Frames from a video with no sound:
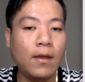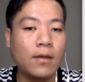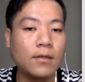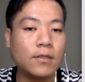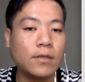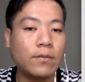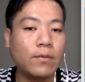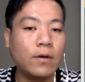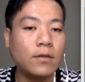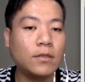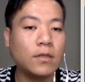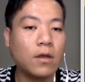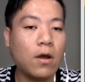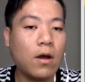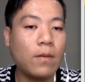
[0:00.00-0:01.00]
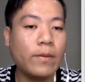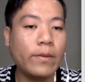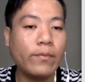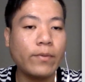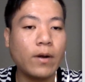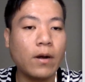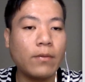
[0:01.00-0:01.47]
The most
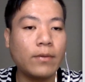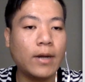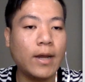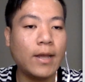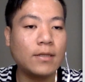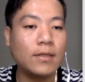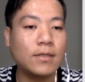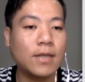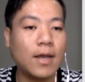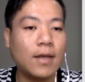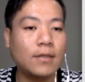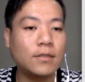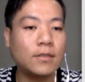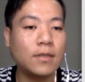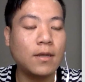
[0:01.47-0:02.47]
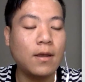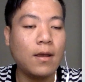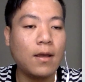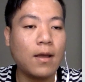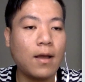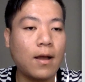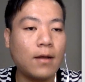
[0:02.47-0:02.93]
common problem is that
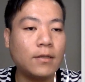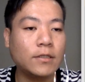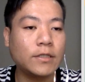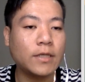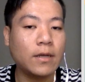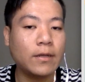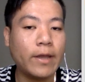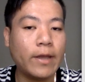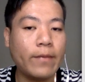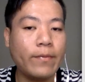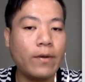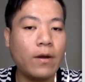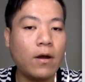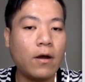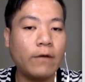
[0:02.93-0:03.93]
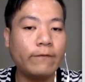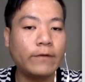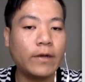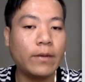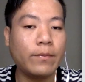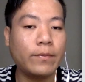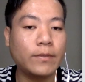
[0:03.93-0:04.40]
count the number of
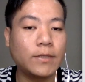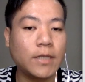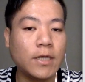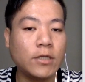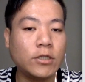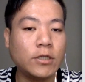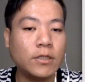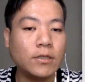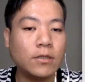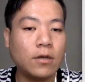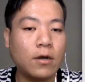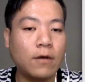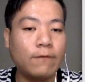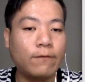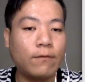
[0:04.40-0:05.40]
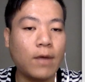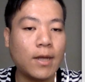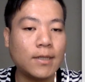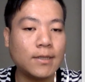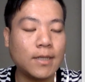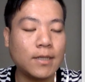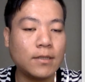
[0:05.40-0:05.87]
compositions of
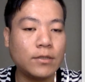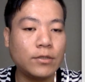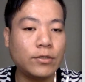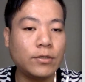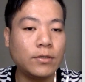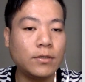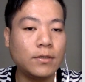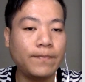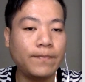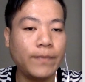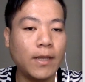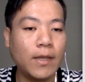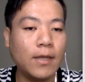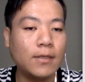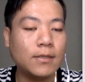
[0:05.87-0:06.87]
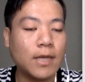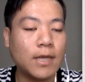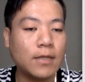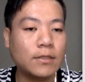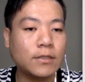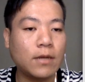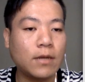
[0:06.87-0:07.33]
ones and twos
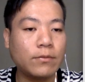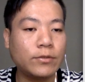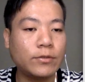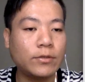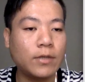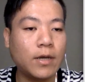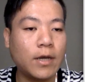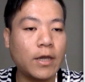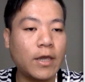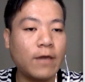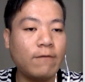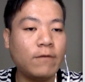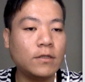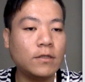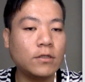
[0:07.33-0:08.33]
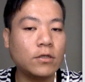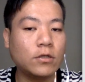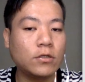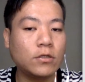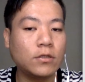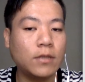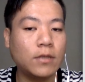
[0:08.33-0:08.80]
that sum to a given
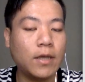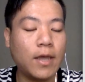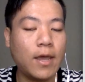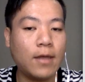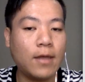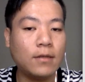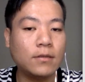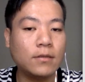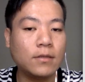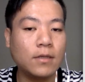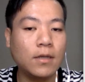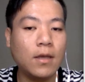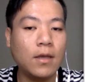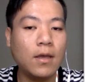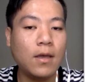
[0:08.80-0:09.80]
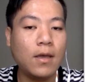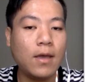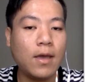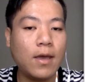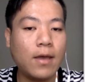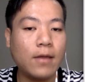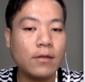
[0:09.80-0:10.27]
total n,
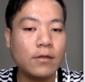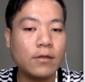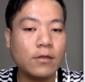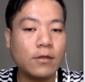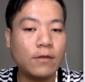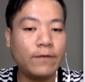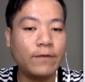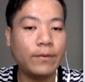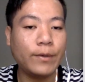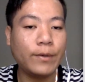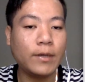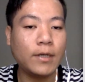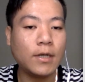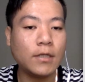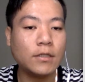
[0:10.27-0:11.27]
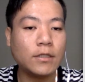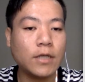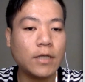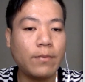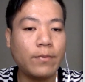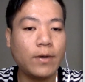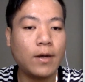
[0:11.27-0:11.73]
and the Fibonacci
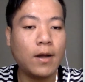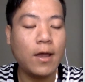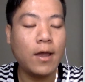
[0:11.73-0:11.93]
number